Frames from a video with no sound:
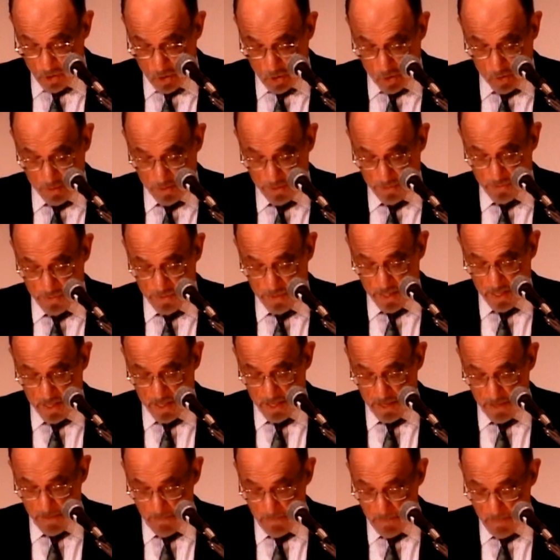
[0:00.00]
all the
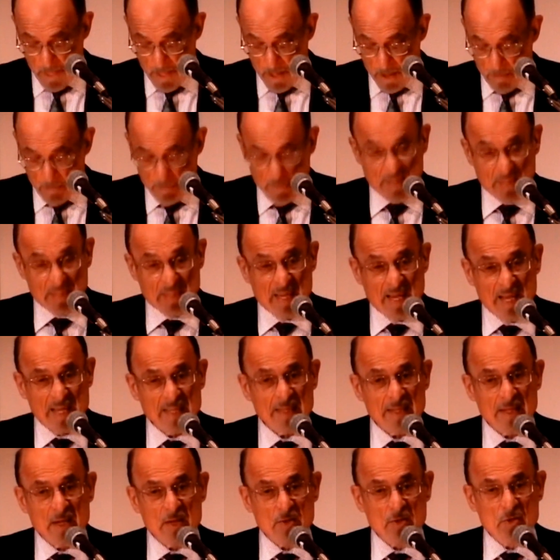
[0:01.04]
time, but
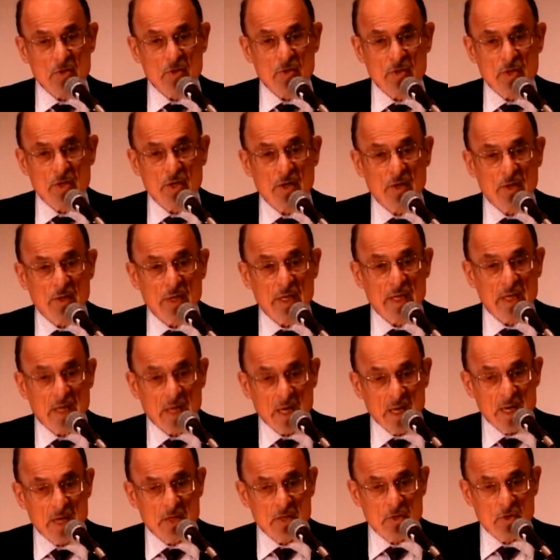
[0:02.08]
not necessarily
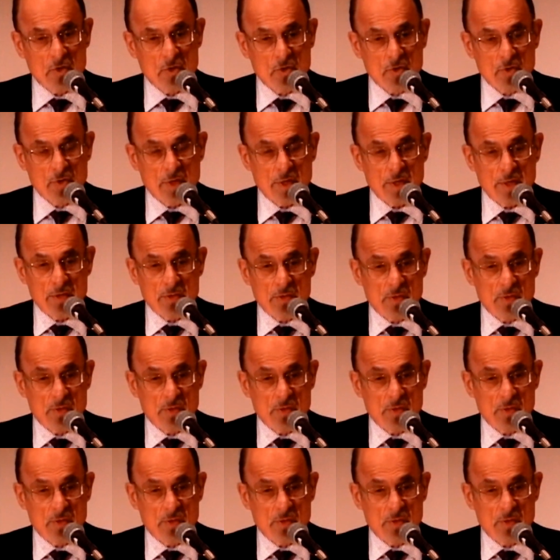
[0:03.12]
consciously.